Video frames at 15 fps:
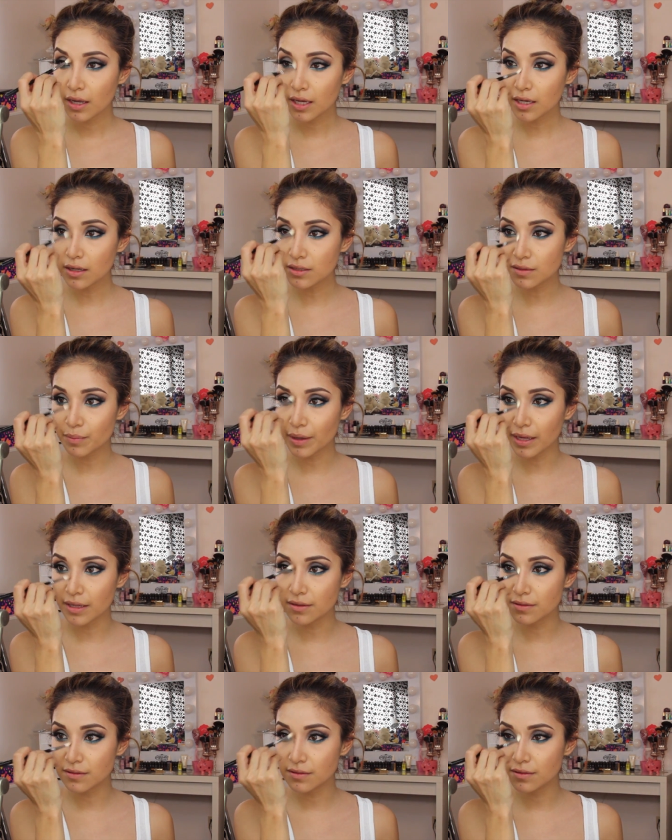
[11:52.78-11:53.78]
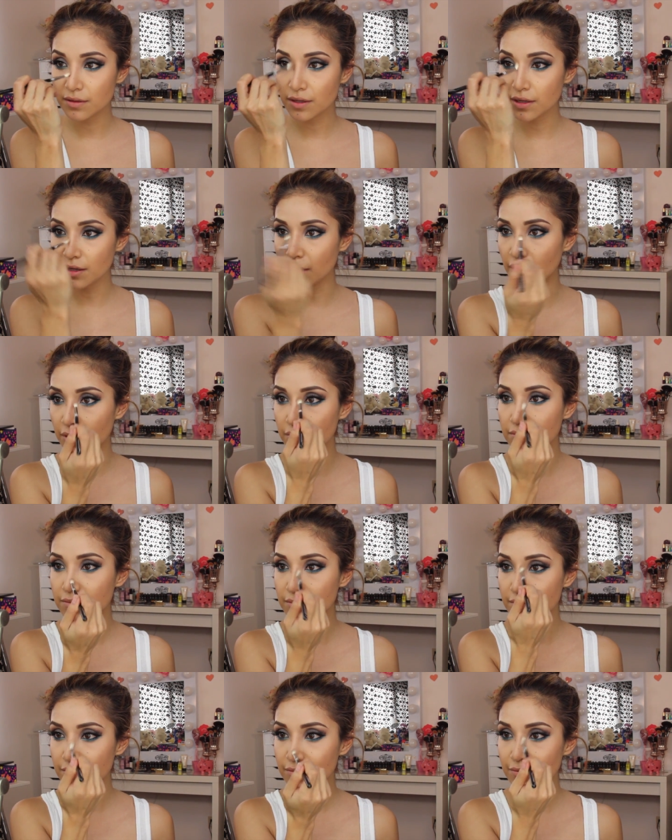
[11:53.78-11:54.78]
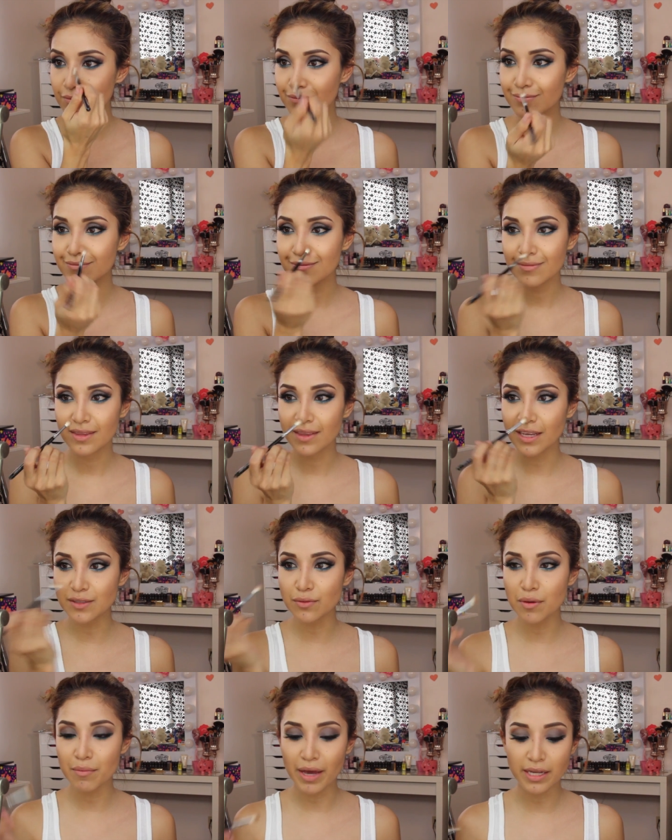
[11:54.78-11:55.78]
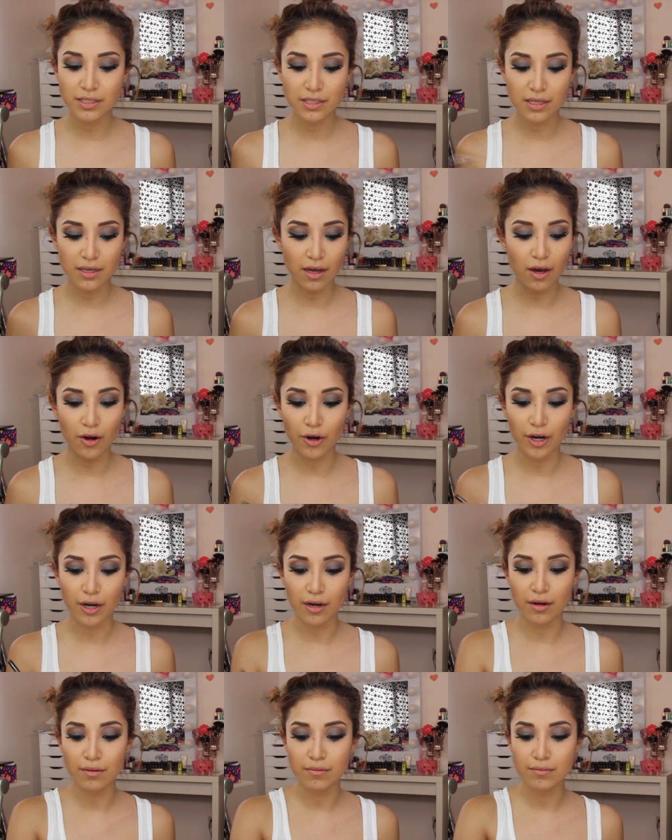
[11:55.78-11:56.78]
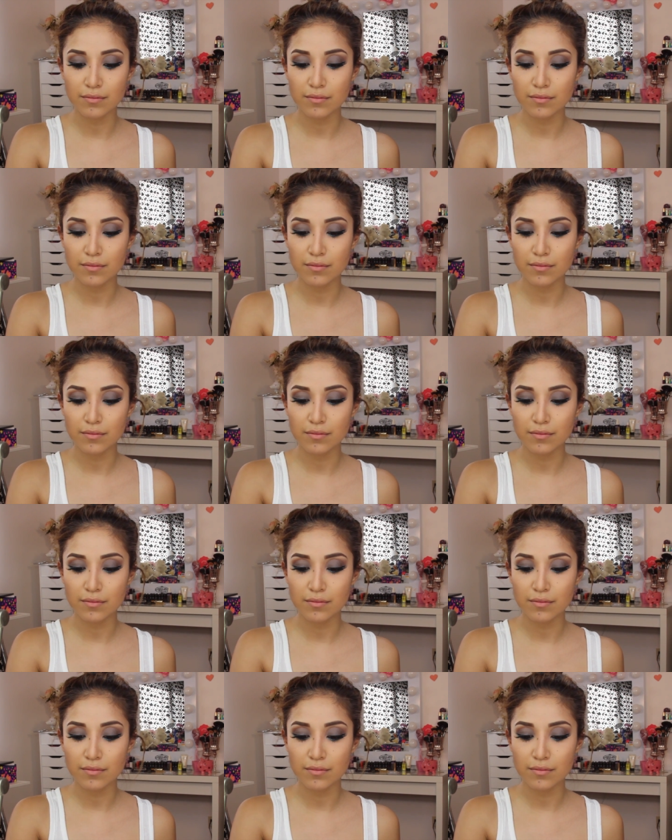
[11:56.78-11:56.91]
It all depends, you know. That's why magic or